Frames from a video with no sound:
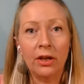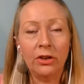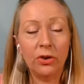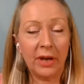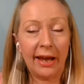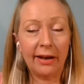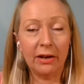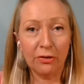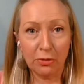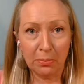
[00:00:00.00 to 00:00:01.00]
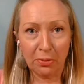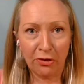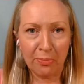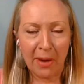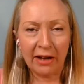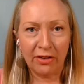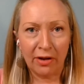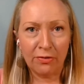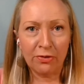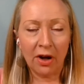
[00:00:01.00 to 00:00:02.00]
you gain a different
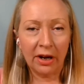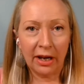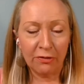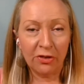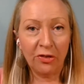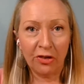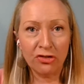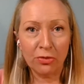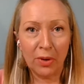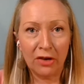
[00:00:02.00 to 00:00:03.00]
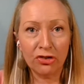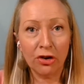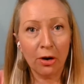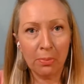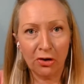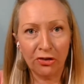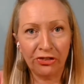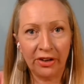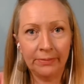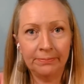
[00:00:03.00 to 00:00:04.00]
perspective on a given situation or person.